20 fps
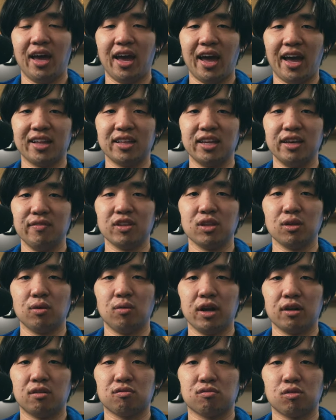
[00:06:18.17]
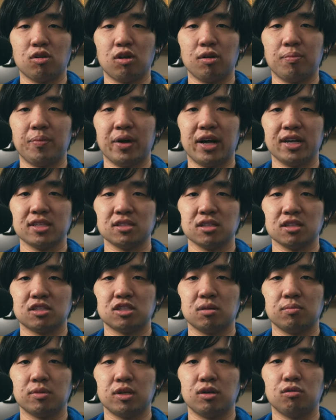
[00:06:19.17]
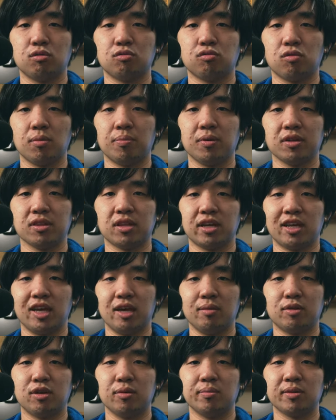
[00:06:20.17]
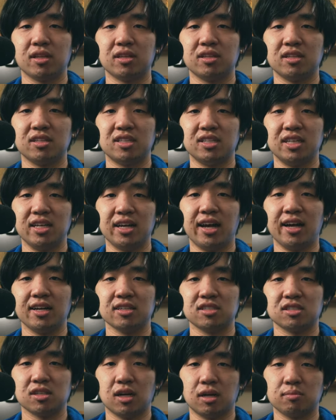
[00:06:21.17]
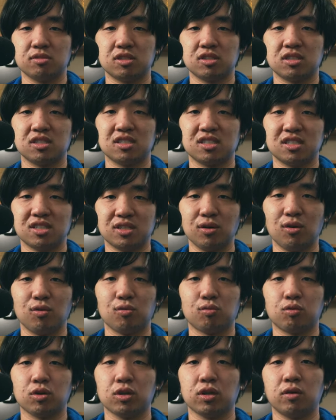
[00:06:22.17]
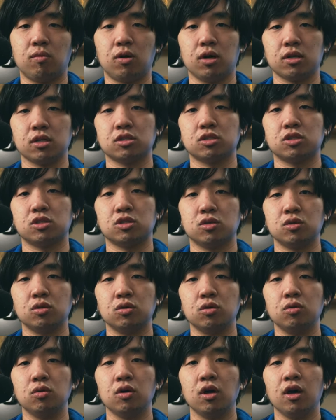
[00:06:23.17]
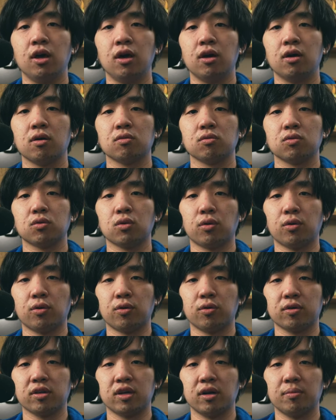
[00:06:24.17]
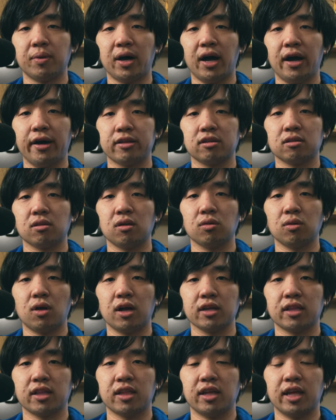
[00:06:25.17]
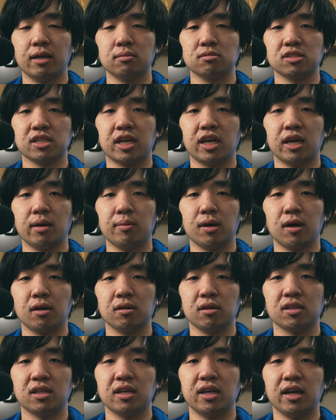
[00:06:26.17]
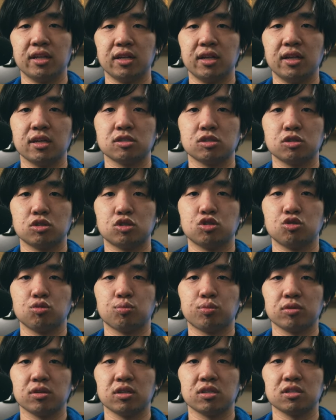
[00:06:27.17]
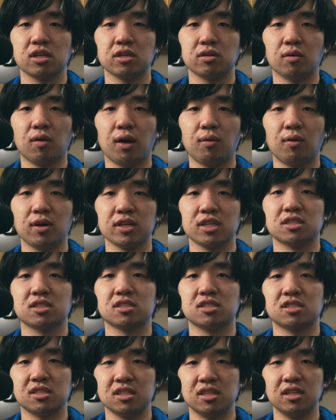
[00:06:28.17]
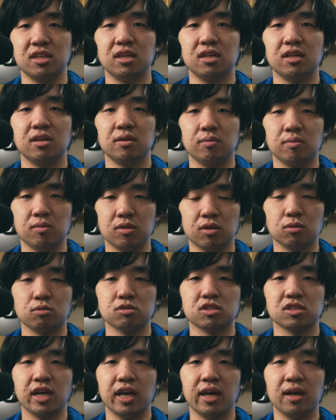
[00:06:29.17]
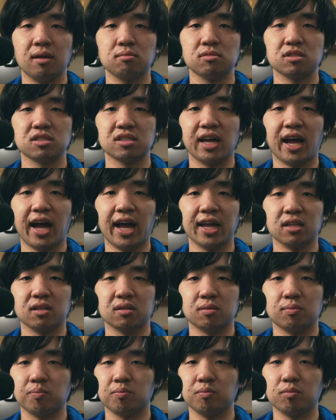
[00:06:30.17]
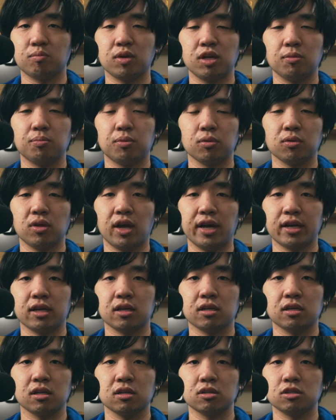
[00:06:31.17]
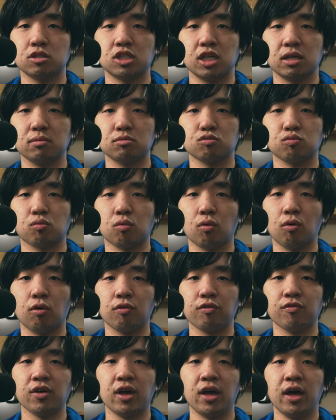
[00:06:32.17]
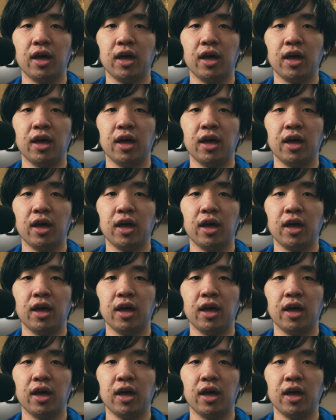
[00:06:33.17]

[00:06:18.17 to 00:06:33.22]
And even though I grew up as, like, somebody who grew up on the GameCube and the DS, I'm still really wanted to learn about a lot of the games that came out on the NES and Super Nintendo. I wanted to see those games that people like James Rolfe